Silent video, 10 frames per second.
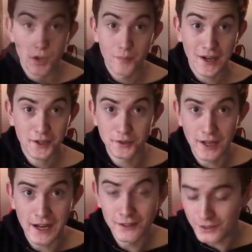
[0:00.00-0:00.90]
Michael
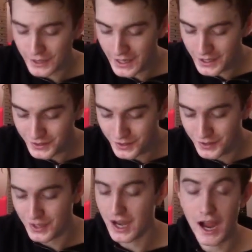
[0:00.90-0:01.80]
Allen
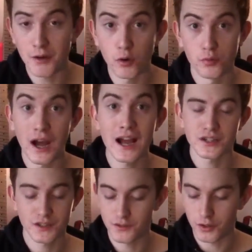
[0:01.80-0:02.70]
asks,
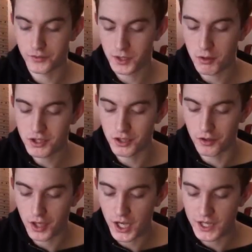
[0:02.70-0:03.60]
not even a
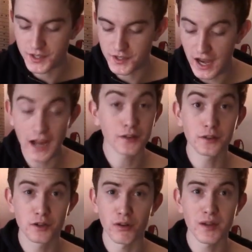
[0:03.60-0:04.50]
question. And it says, and
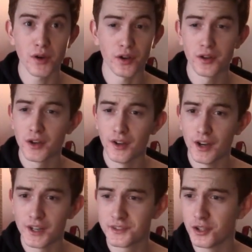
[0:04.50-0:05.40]
Kramer.
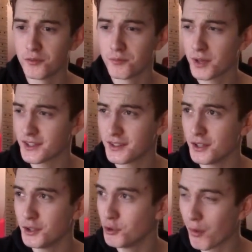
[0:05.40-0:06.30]
I assume basically
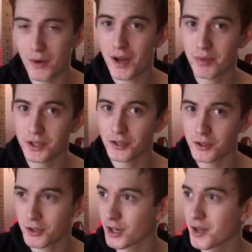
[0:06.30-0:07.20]
you want my opinion
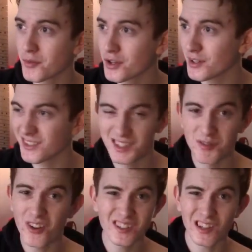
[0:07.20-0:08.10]
on Kramer, and to be
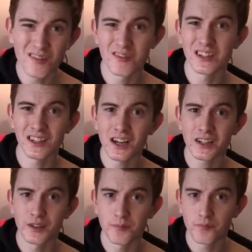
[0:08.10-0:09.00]
honest, I don't really
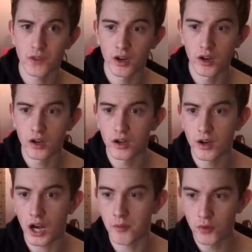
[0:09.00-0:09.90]
like him.
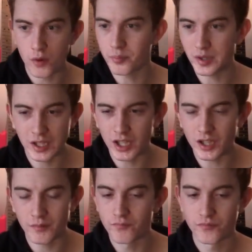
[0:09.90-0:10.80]
And I'm not
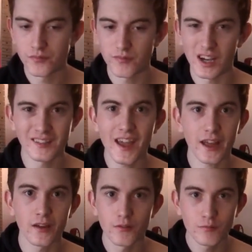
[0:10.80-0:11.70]
being a
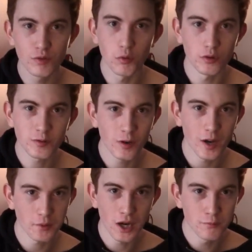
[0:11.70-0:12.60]
dick. towards
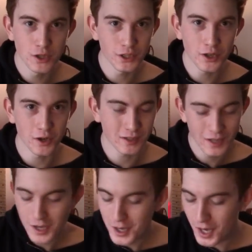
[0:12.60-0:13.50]
Kramer. I'm really not.
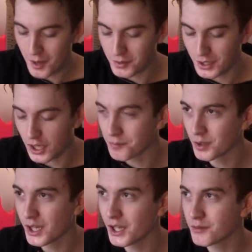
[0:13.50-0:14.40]
I mean, I've
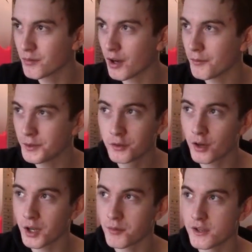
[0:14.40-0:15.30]
played a few
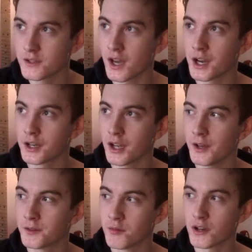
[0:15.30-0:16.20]
Kramers, and
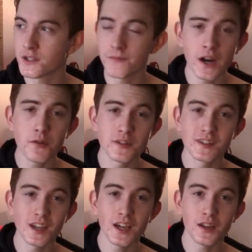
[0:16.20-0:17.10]
to be honest, if I was,
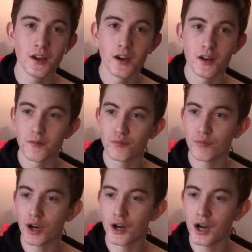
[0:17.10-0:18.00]
say,
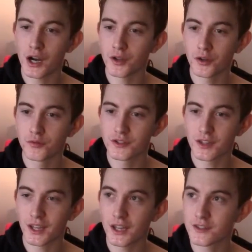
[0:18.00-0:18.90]
I don't know, just a
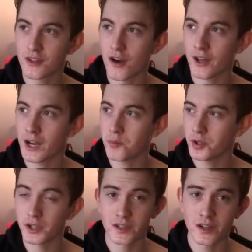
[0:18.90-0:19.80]
kid starting out
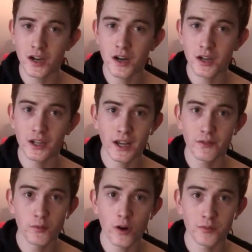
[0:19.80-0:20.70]
playing guitar in
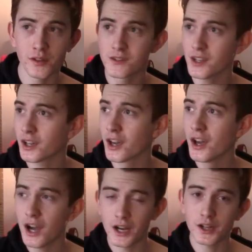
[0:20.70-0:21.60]
heavy rock music,
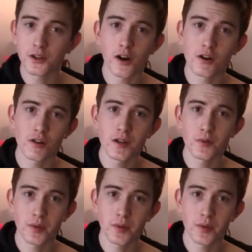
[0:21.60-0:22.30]
and I got a Kramer